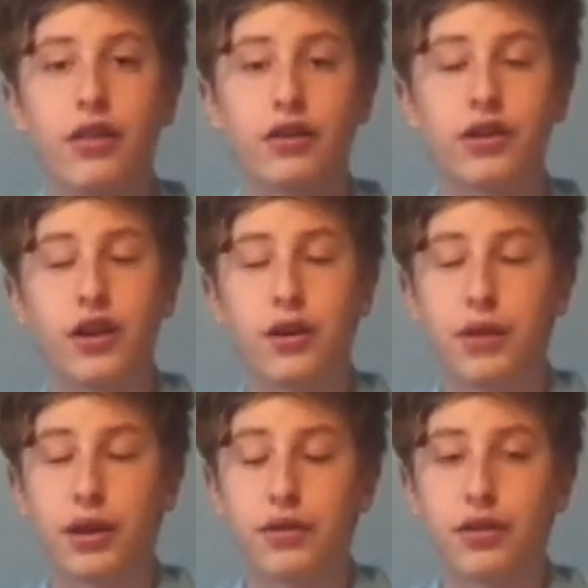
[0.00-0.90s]
the Cricut
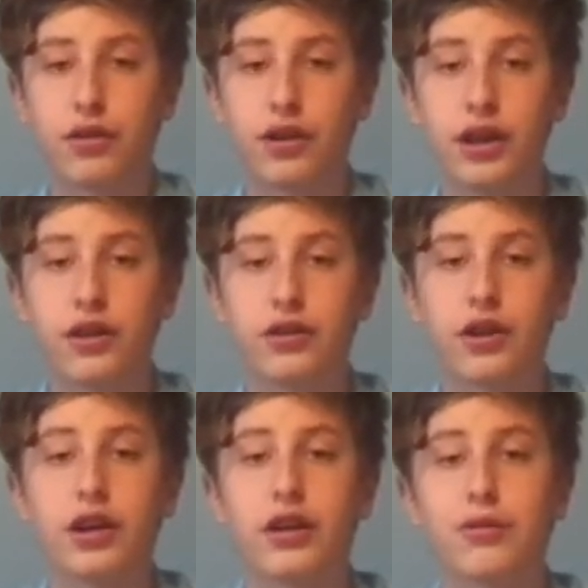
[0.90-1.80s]
Maker 3 and the
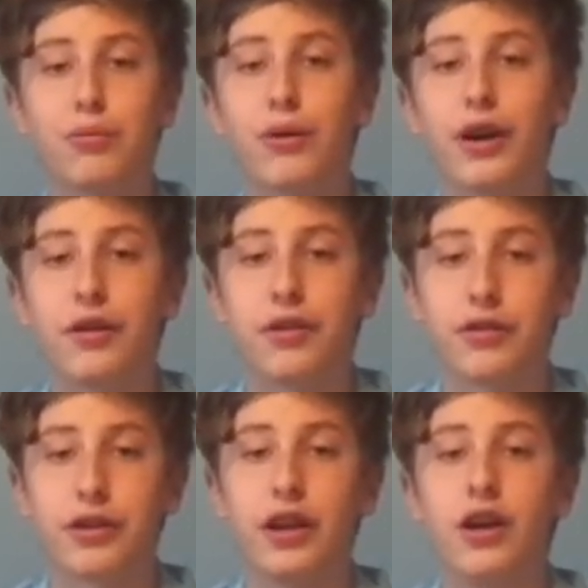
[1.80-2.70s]
Cricut Explore Air
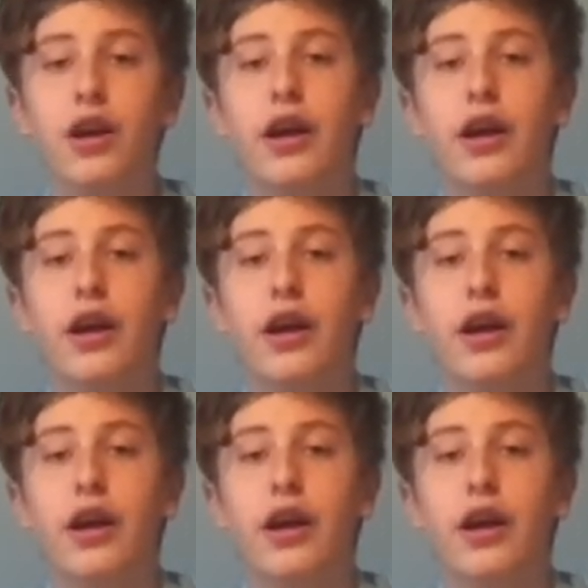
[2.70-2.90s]
3,